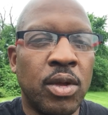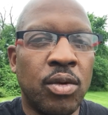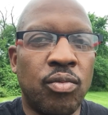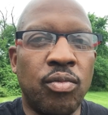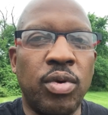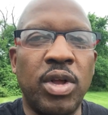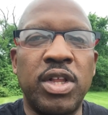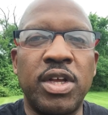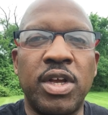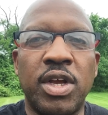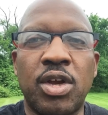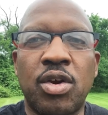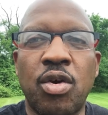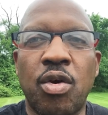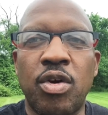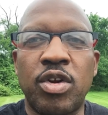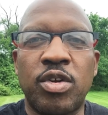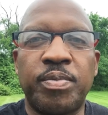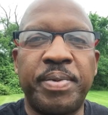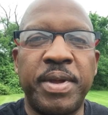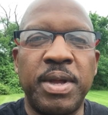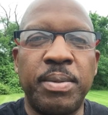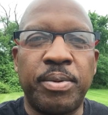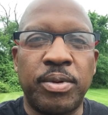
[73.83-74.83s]
really
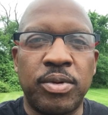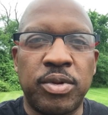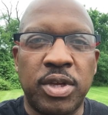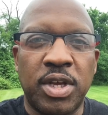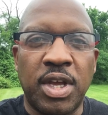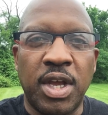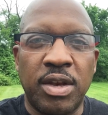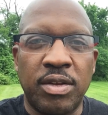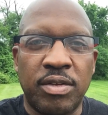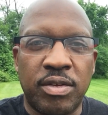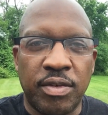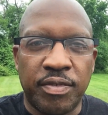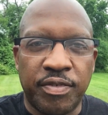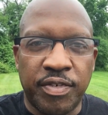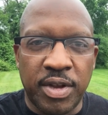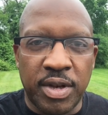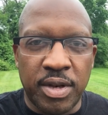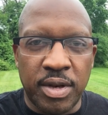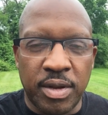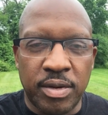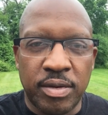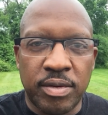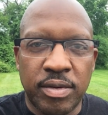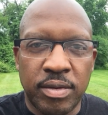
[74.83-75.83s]
encourage people to get into
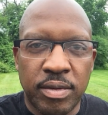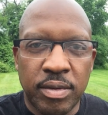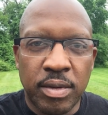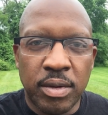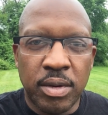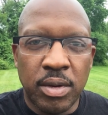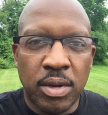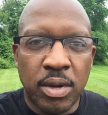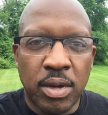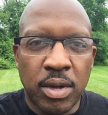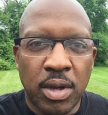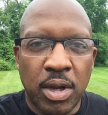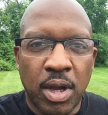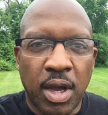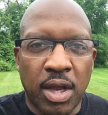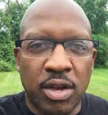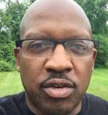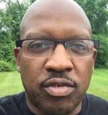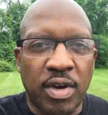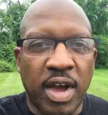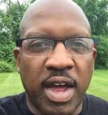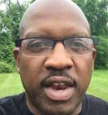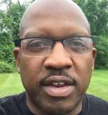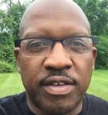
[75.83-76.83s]
fitness
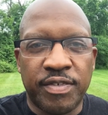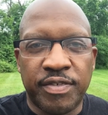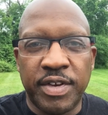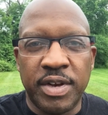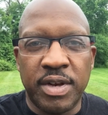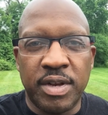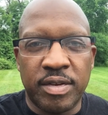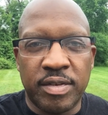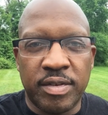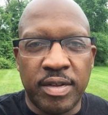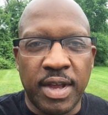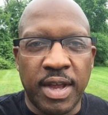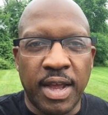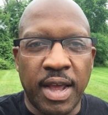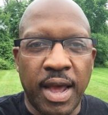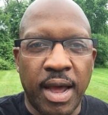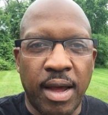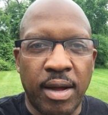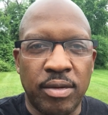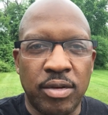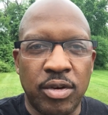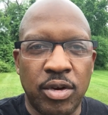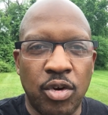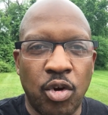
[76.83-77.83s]
and try this fitness thing
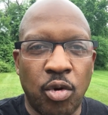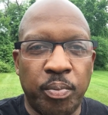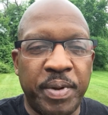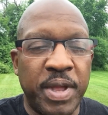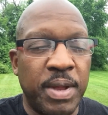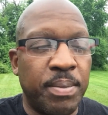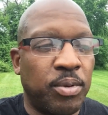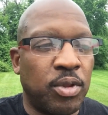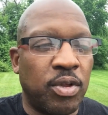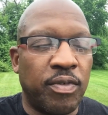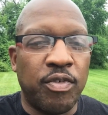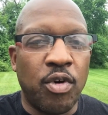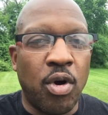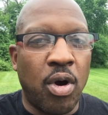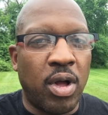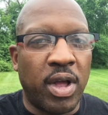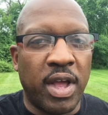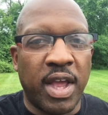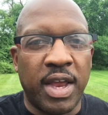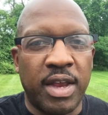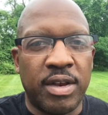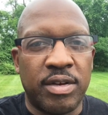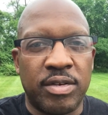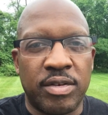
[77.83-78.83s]
out. You know, people of all
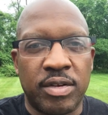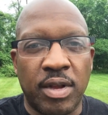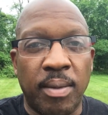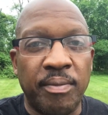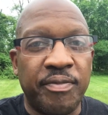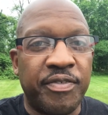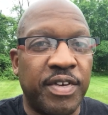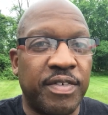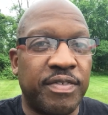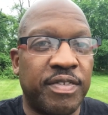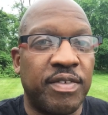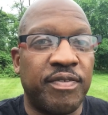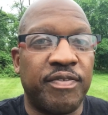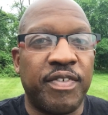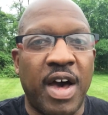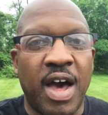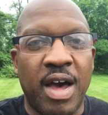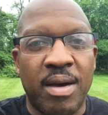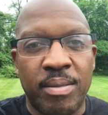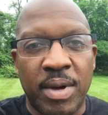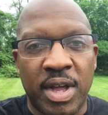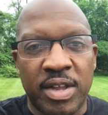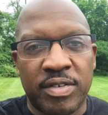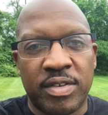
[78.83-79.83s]
ages. I'm
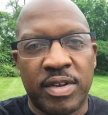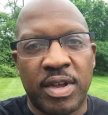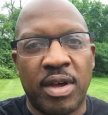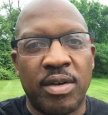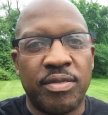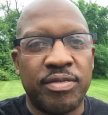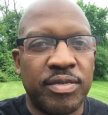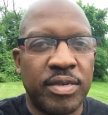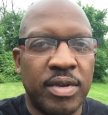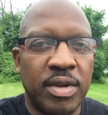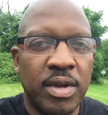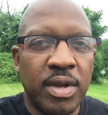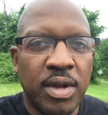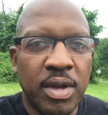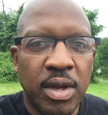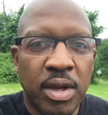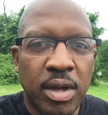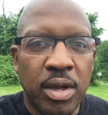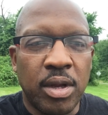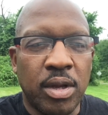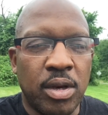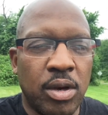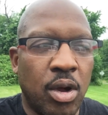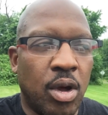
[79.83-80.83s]
55 myself.
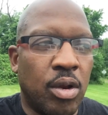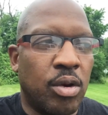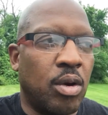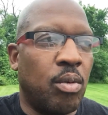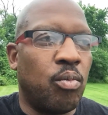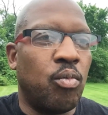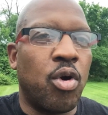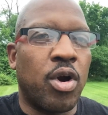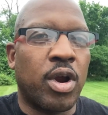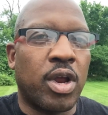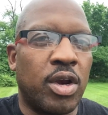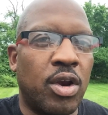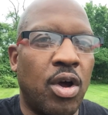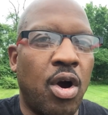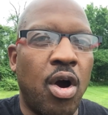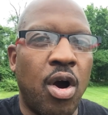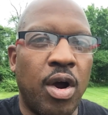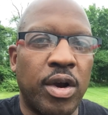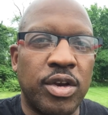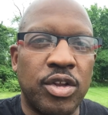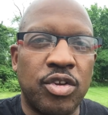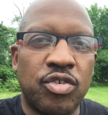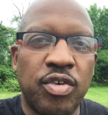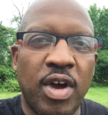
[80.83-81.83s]
You know, and I'm working
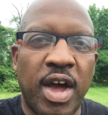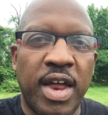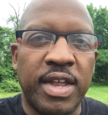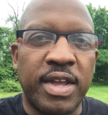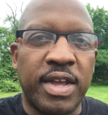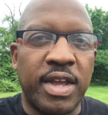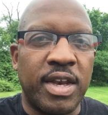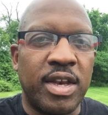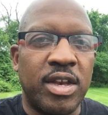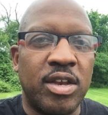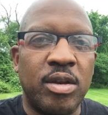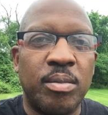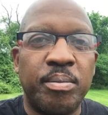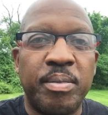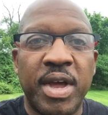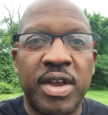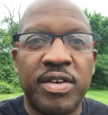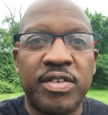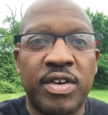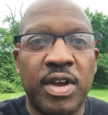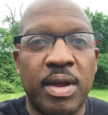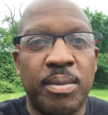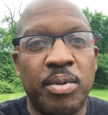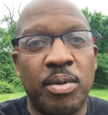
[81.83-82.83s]
hard to try to get in the
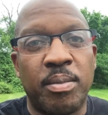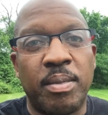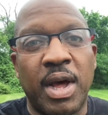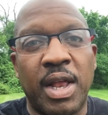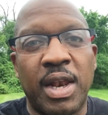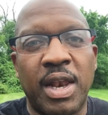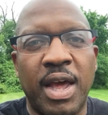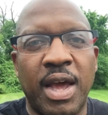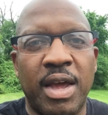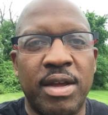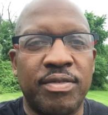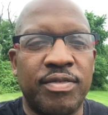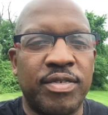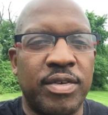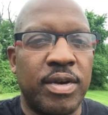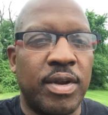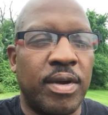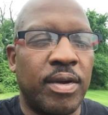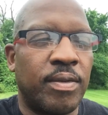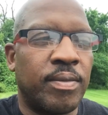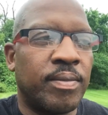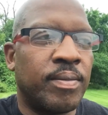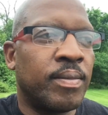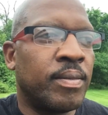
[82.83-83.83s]
best shape of my life, you
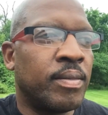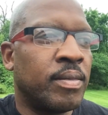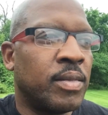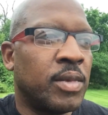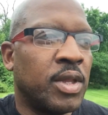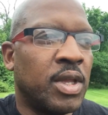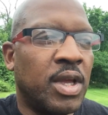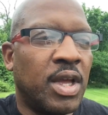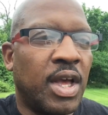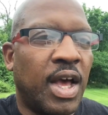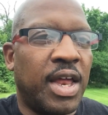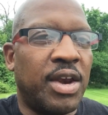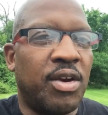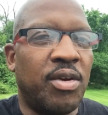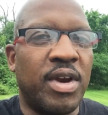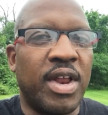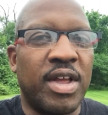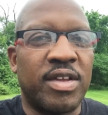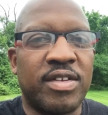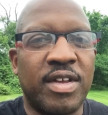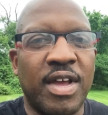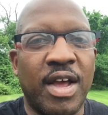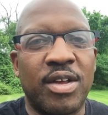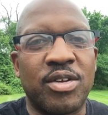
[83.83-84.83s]
know. I know
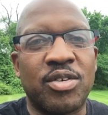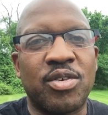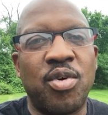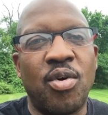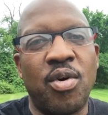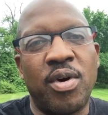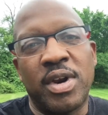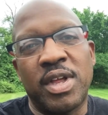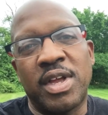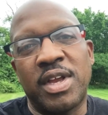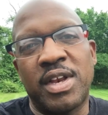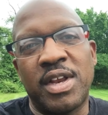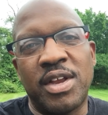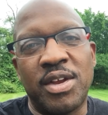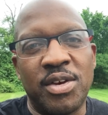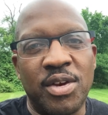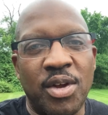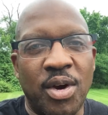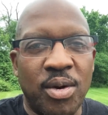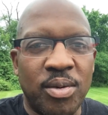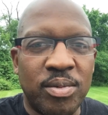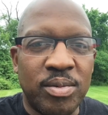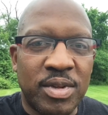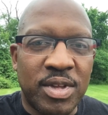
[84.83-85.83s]
that sounds corny, you
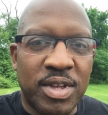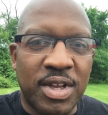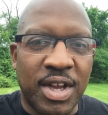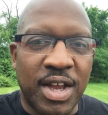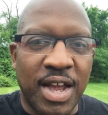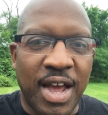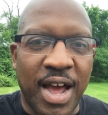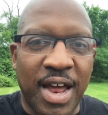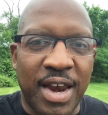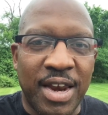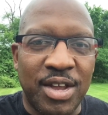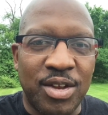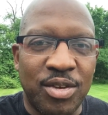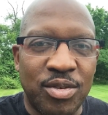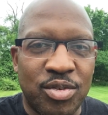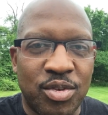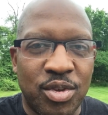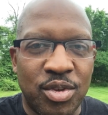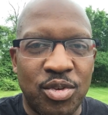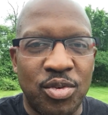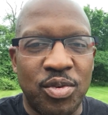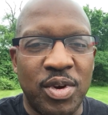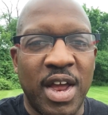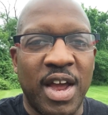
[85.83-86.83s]
know, the guy that used
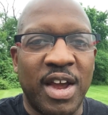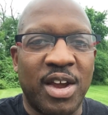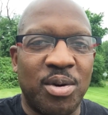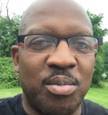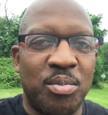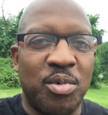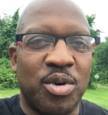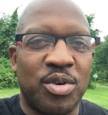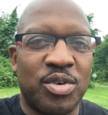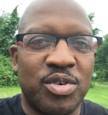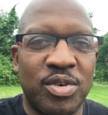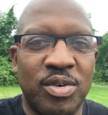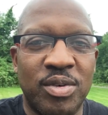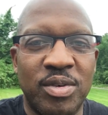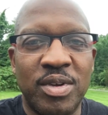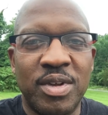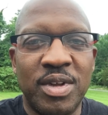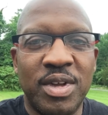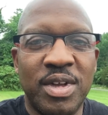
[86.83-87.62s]
to do that commercial.